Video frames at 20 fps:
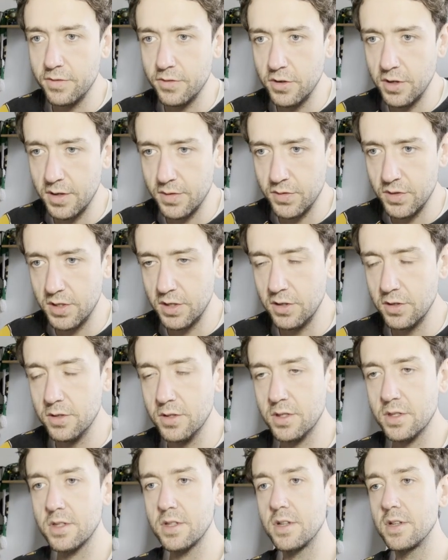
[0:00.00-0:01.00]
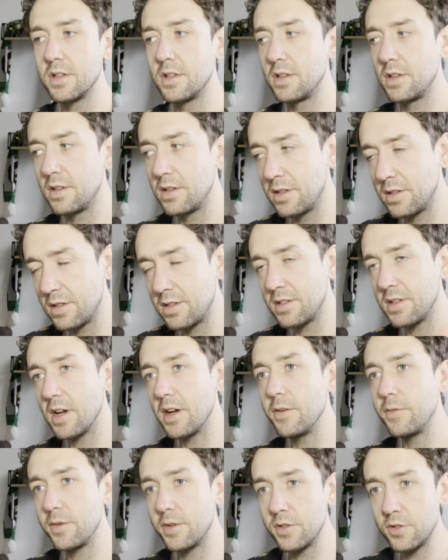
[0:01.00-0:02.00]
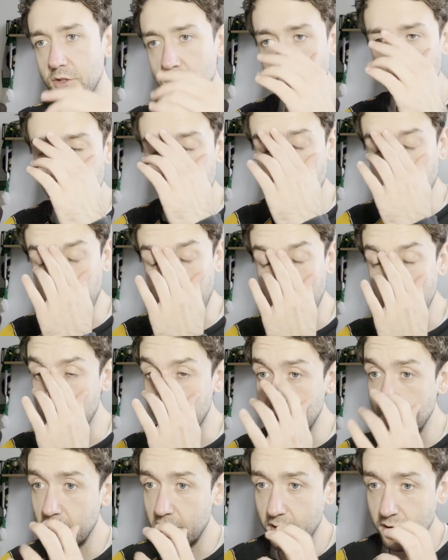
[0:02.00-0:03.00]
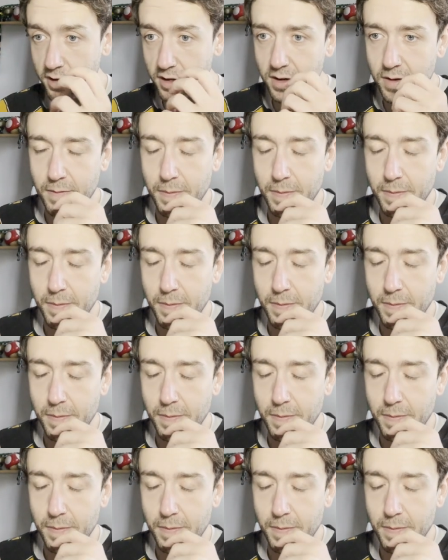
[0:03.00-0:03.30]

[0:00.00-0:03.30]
You have to use the down and jump mechanic here.